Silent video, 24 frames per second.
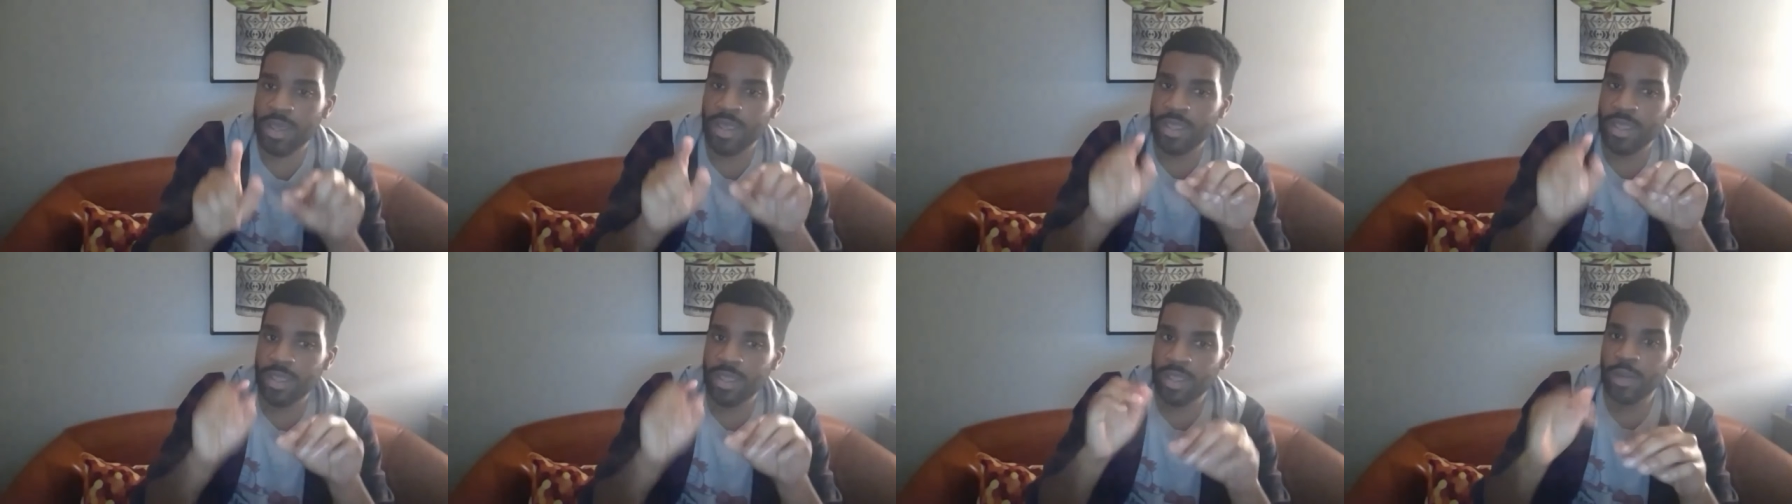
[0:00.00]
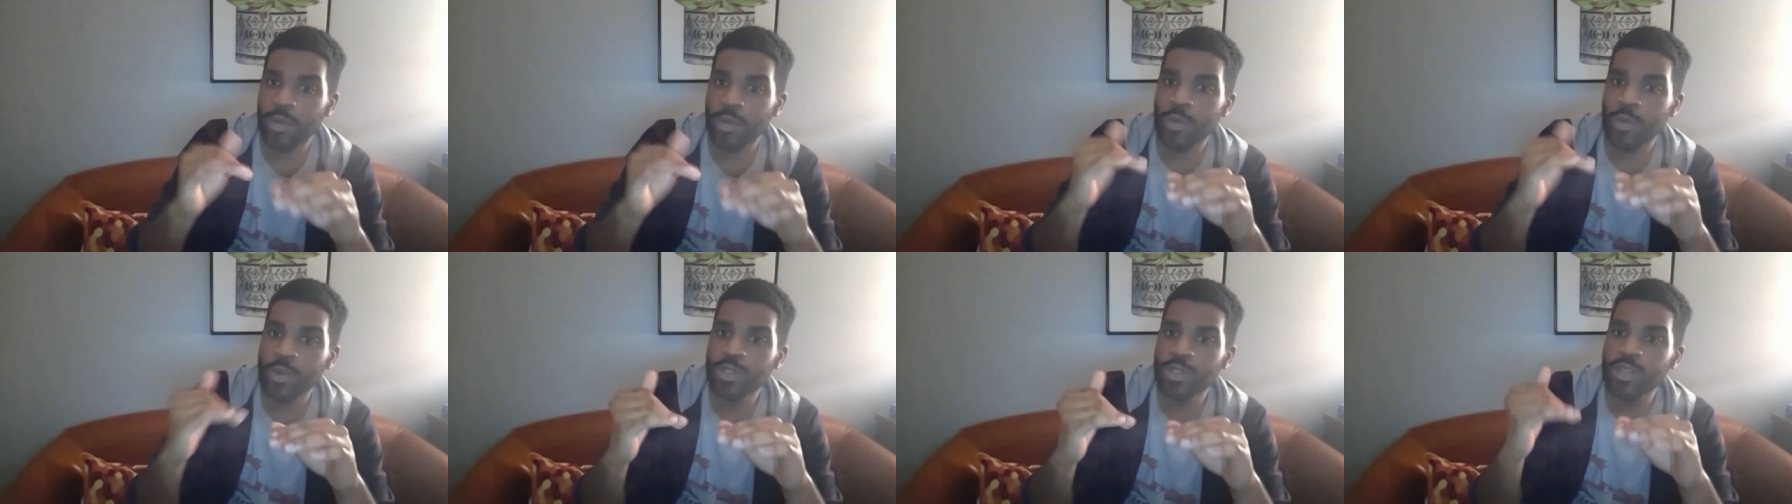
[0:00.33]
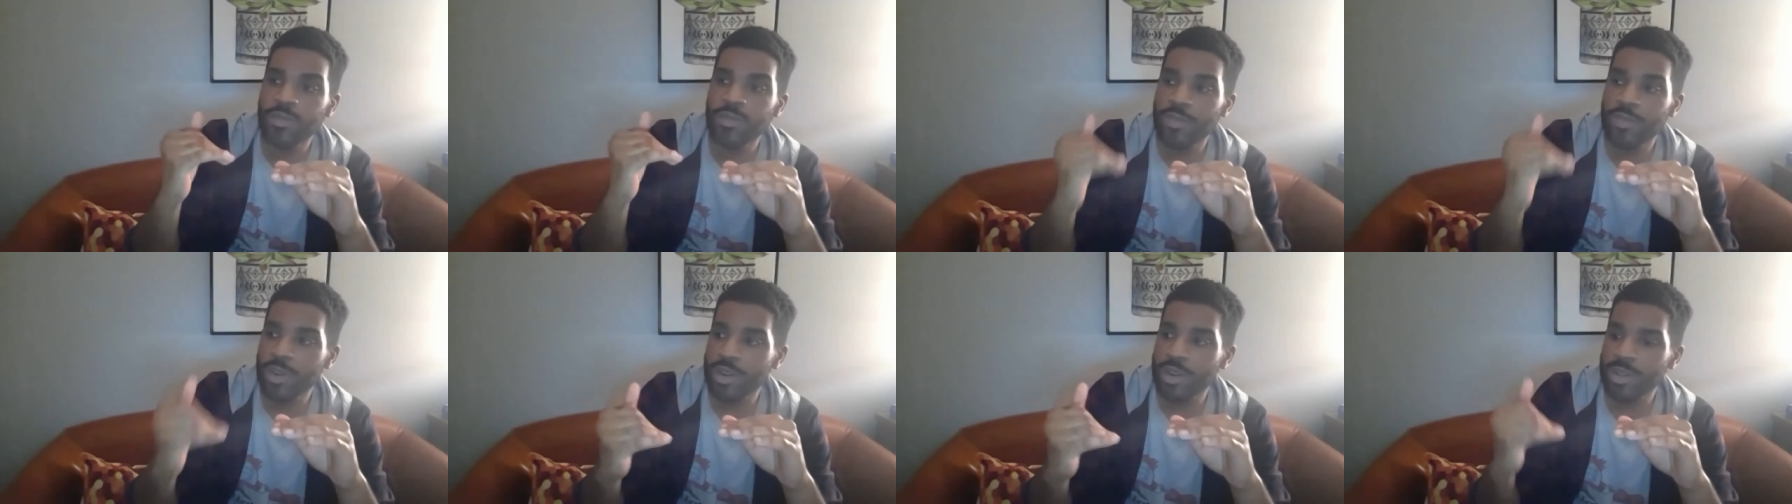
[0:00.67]
Lil
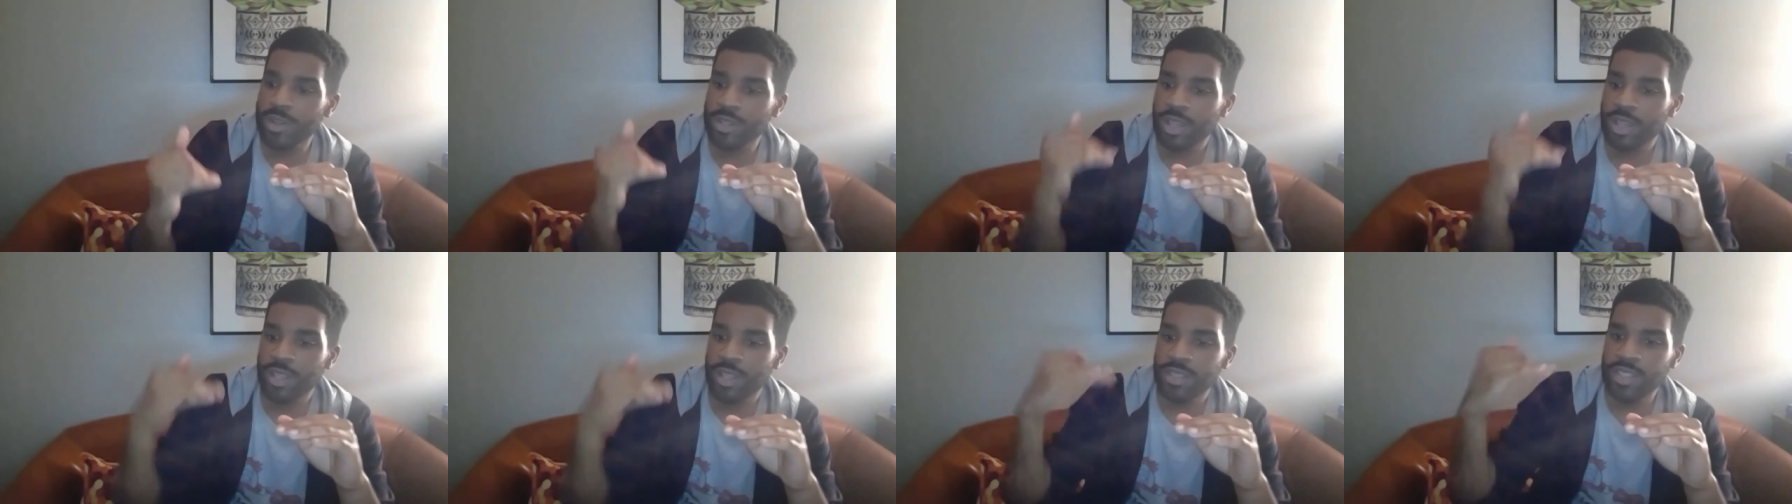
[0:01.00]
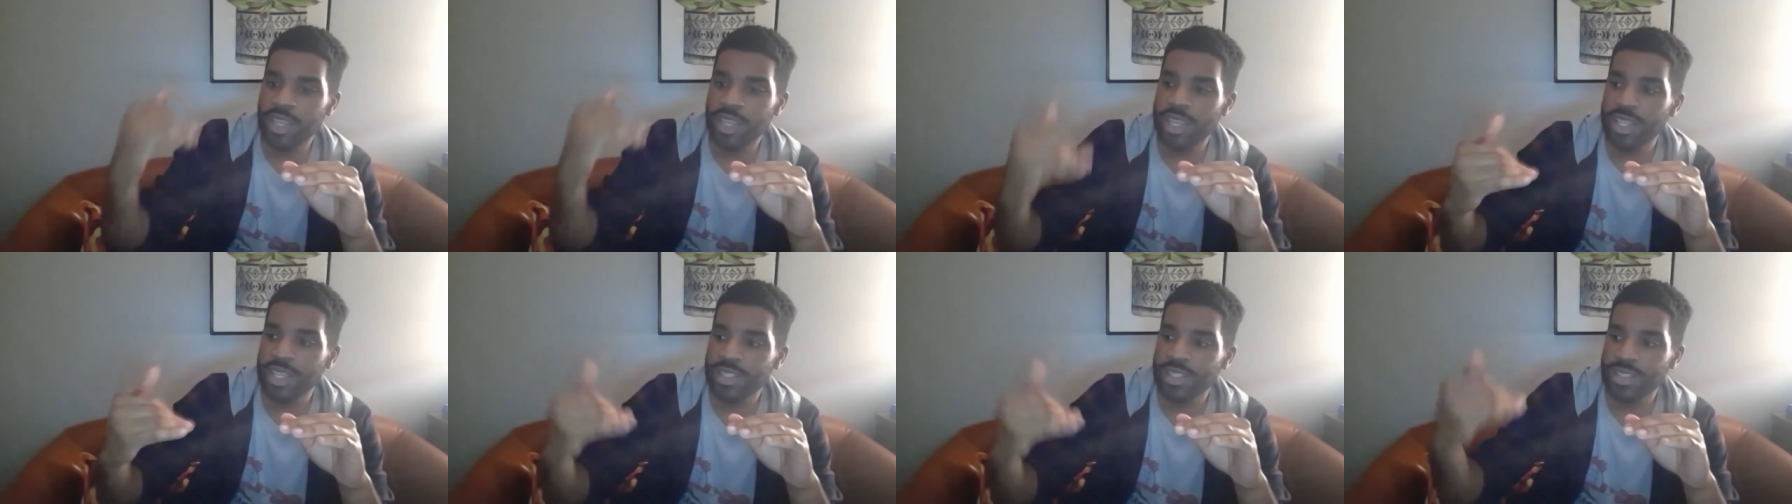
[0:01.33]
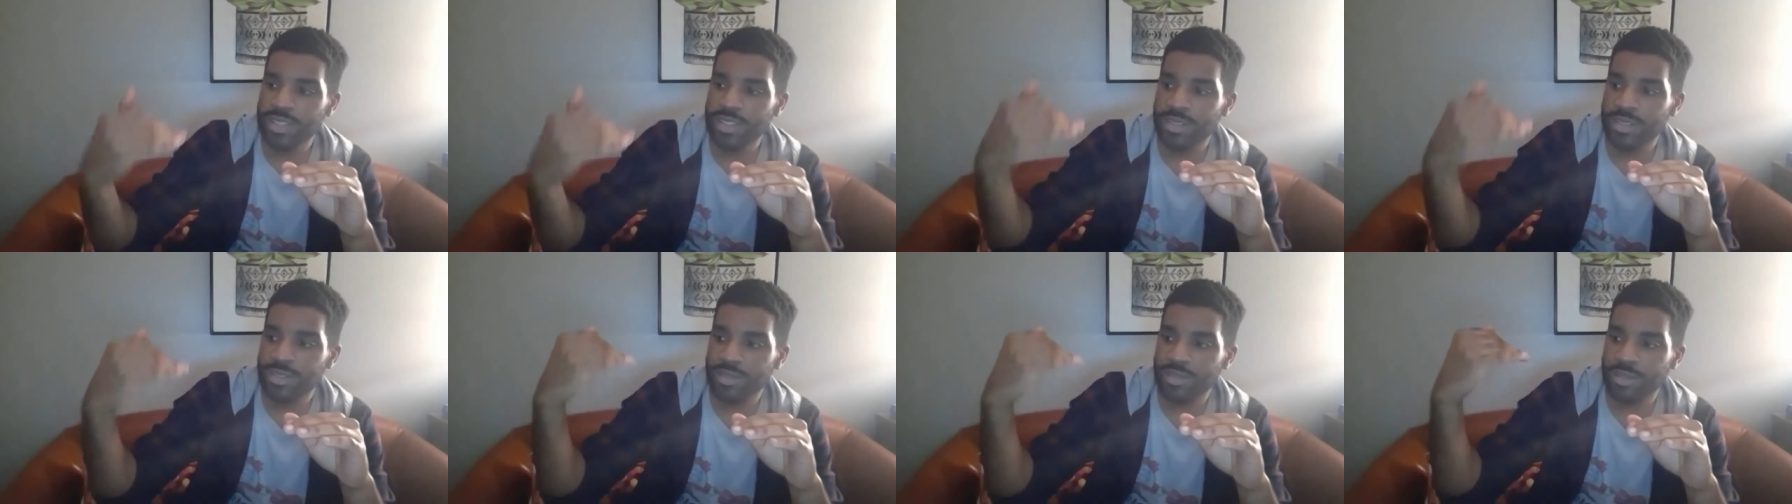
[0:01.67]
Uzi Vert
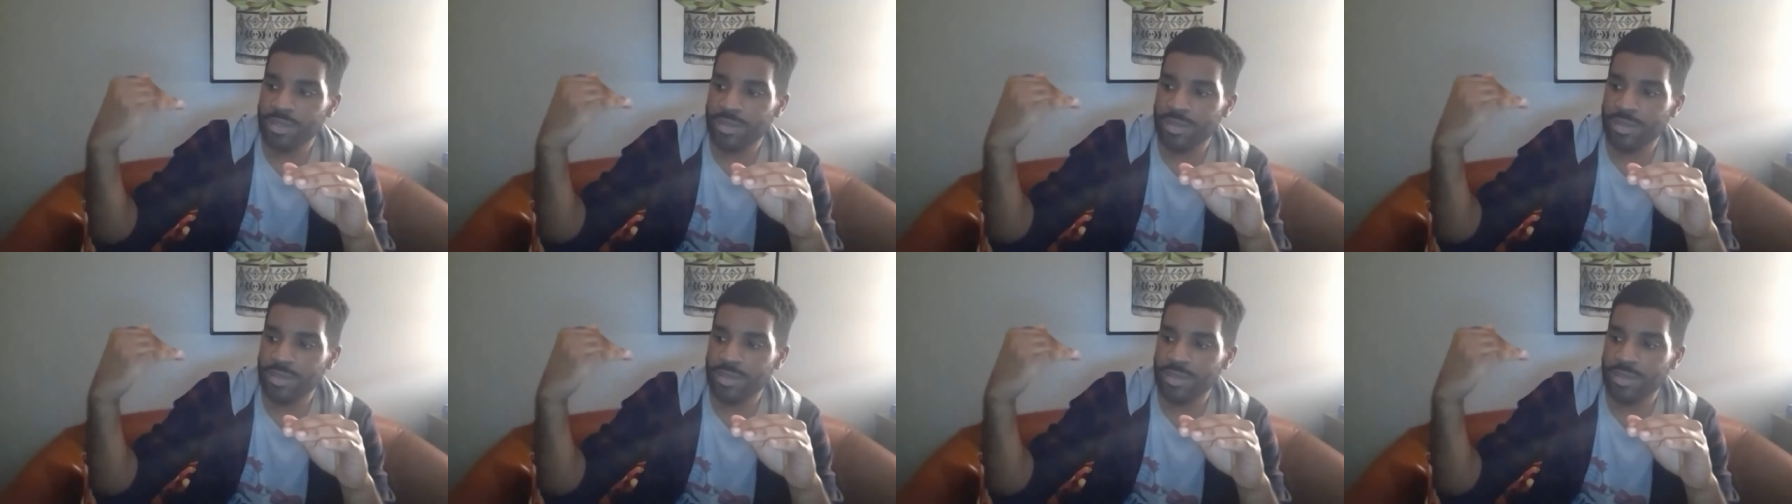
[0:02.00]
takes